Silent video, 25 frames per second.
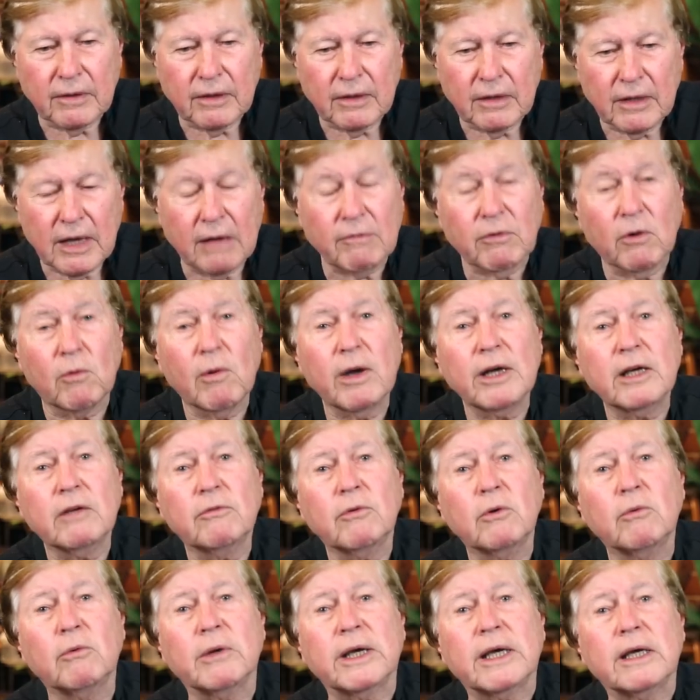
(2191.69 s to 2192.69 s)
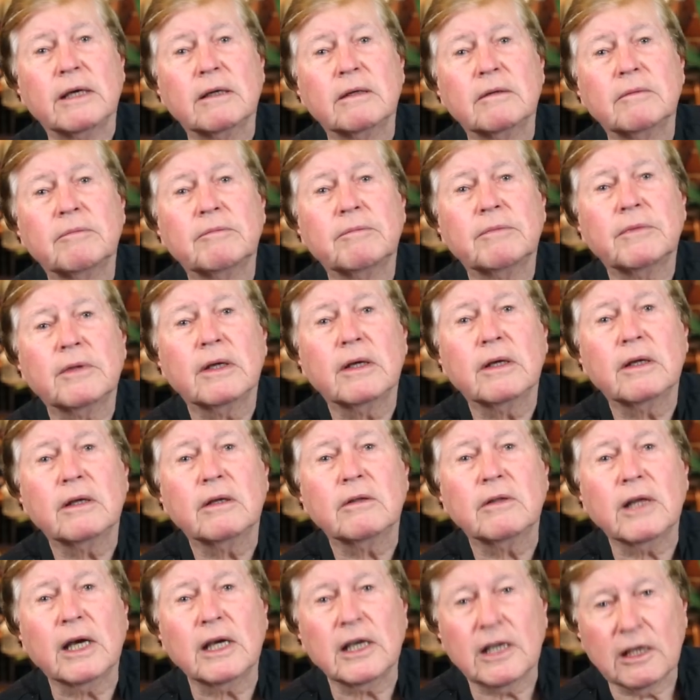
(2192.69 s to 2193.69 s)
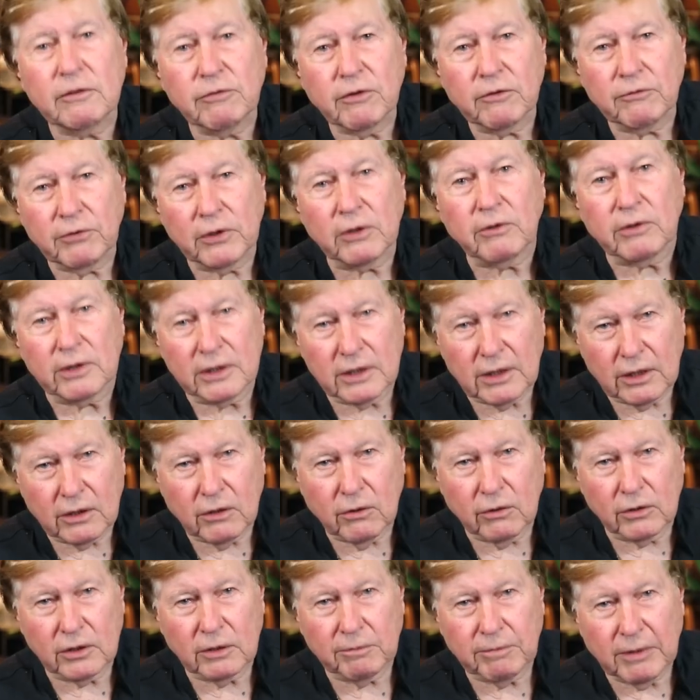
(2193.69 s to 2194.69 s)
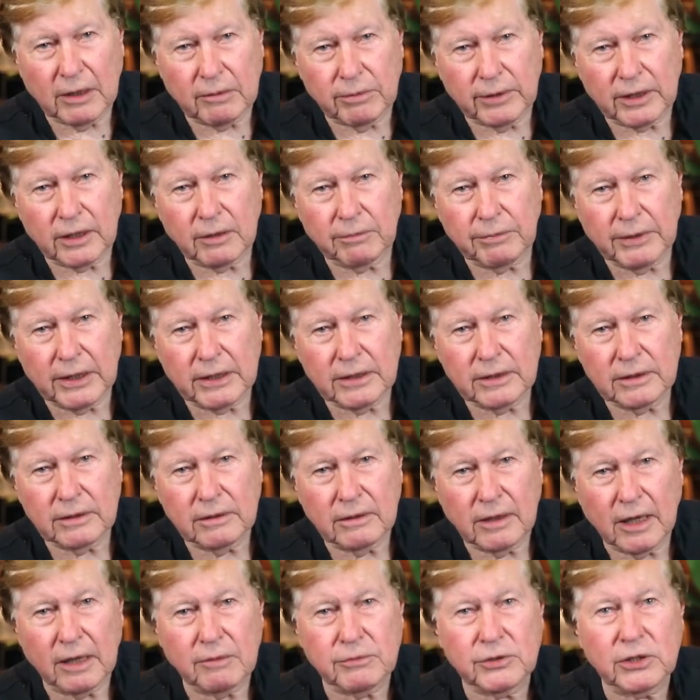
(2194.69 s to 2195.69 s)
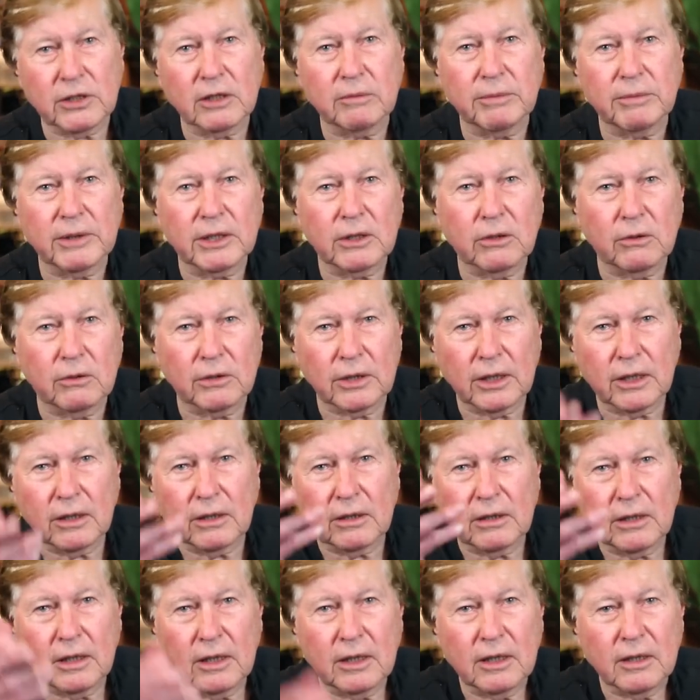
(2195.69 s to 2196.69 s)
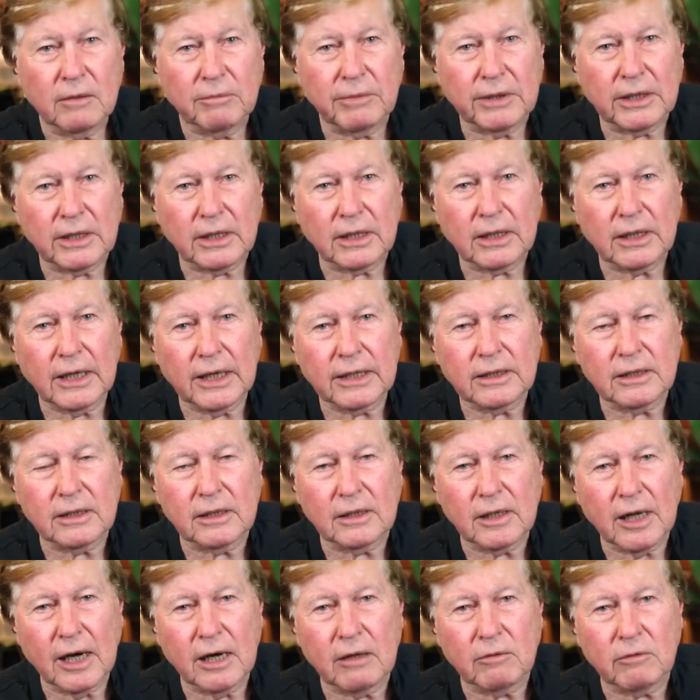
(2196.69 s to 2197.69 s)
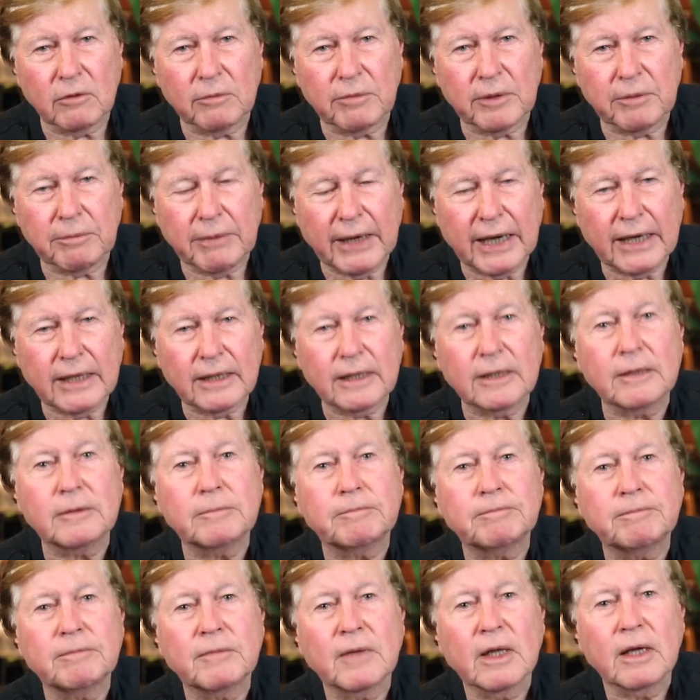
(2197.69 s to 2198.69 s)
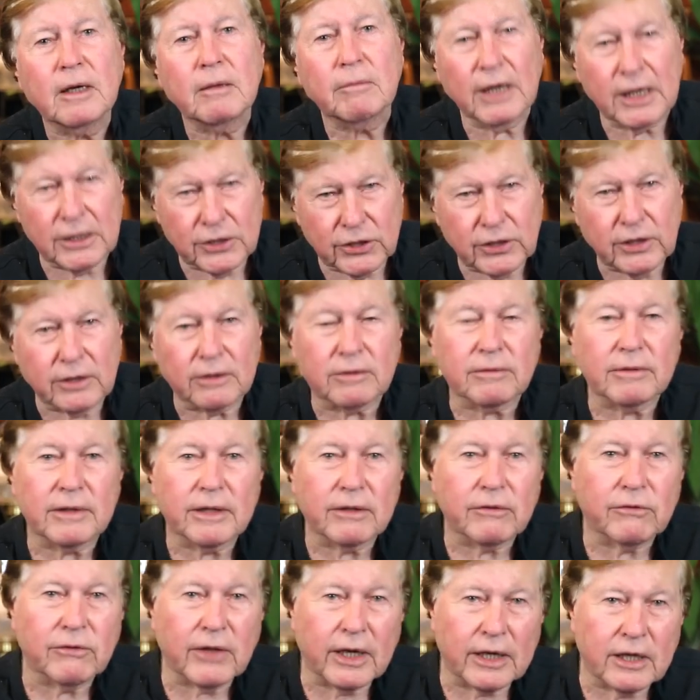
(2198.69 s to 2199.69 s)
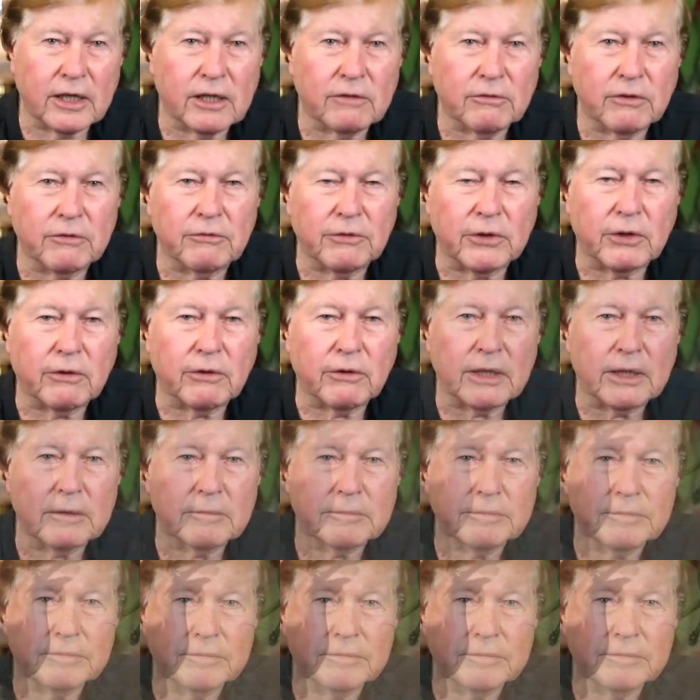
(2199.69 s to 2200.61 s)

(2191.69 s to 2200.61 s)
Have a wonderful week. Thank you for viewing the Court of Public Opinion. I'm Jeremy Cordeaux. Peter Clayton and I will be back. Bless you, and thank you for viewing.